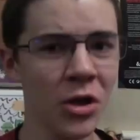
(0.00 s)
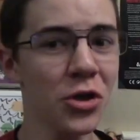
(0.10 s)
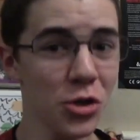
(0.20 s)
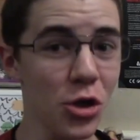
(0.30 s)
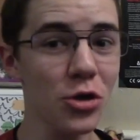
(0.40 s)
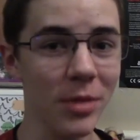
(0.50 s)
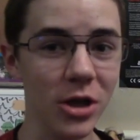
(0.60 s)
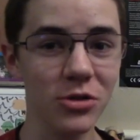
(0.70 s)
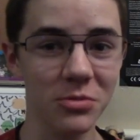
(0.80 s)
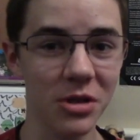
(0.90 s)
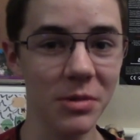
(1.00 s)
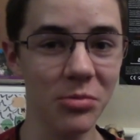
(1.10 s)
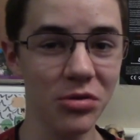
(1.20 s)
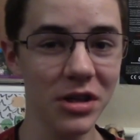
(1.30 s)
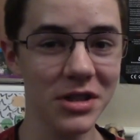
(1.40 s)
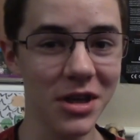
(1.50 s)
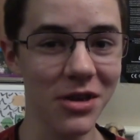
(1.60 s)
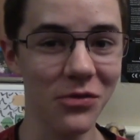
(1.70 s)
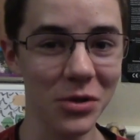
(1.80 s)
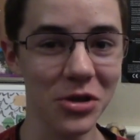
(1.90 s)
You know your boss room's going to be pretty
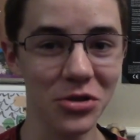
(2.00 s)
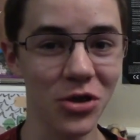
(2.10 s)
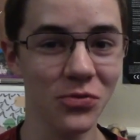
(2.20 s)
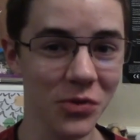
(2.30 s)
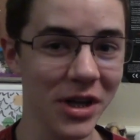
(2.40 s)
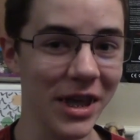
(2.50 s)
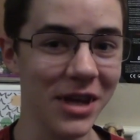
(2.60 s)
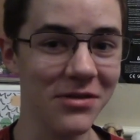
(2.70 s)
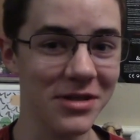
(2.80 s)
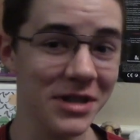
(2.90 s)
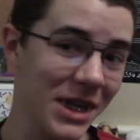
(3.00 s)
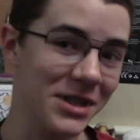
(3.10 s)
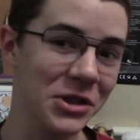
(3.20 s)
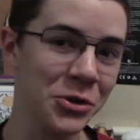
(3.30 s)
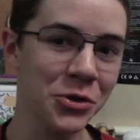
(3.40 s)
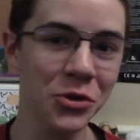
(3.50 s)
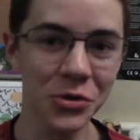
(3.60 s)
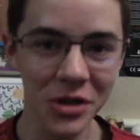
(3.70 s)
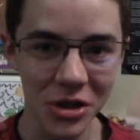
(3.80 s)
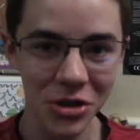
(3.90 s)
tough when you start running out of the dice that you're
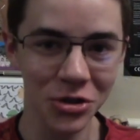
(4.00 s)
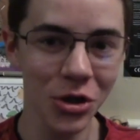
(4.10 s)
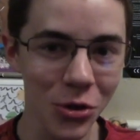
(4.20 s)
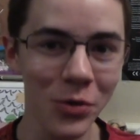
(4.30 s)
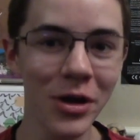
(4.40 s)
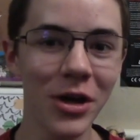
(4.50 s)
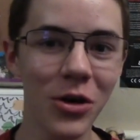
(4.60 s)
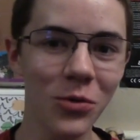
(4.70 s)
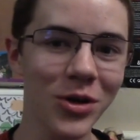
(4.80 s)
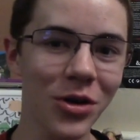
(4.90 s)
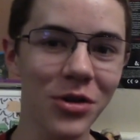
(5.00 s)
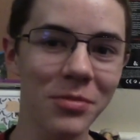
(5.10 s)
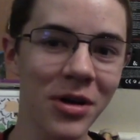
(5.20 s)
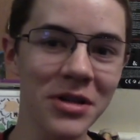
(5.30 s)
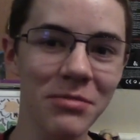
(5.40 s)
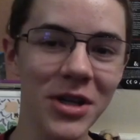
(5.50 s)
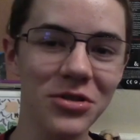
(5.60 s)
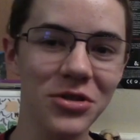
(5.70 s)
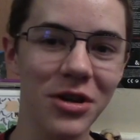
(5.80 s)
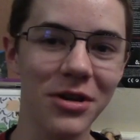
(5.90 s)
using to show where all the
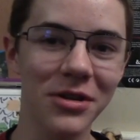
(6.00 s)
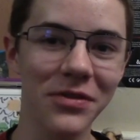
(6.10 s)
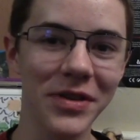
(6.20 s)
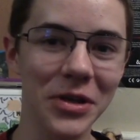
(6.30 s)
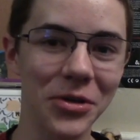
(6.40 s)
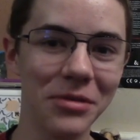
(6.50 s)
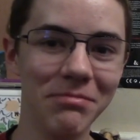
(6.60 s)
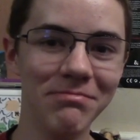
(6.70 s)
monsters are in the field.